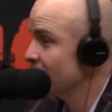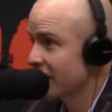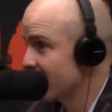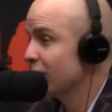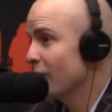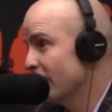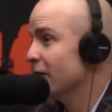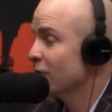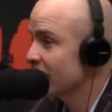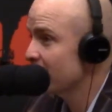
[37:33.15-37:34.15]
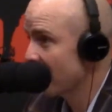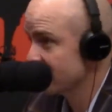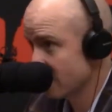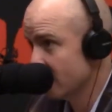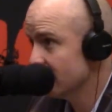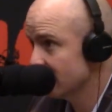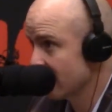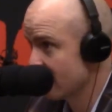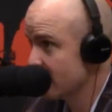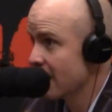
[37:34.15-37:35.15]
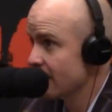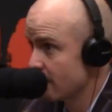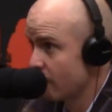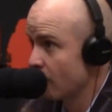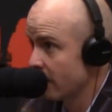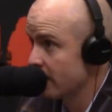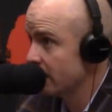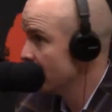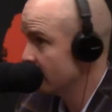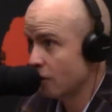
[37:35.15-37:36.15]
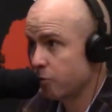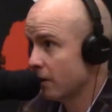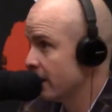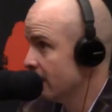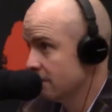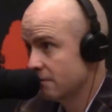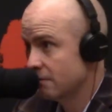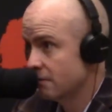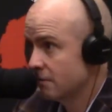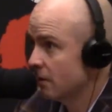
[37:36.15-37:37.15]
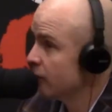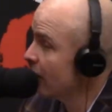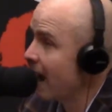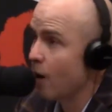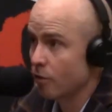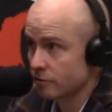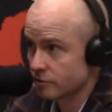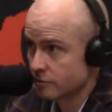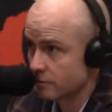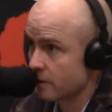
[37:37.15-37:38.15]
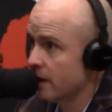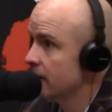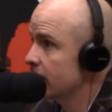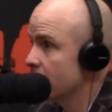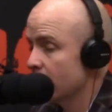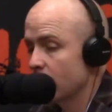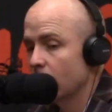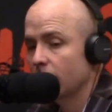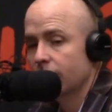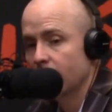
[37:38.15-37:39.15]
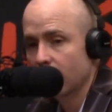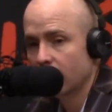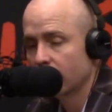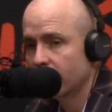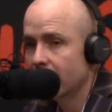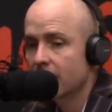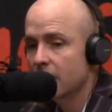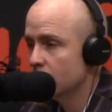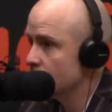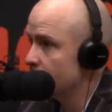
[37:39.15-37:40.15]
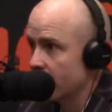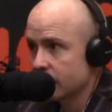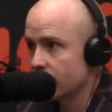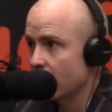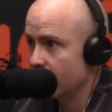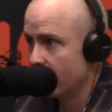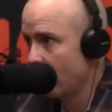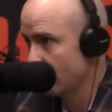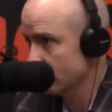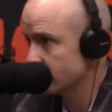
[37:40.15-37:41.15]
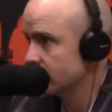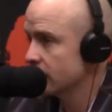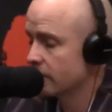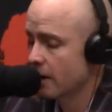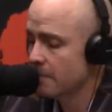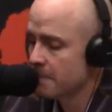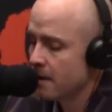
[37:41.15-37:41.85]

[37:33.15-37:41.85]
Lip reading: they literally pass out. Like if you gave them Fortnite, they'll play it for hours. Okay, give a girl a thing, she'll be on Instagram for hours. Okay,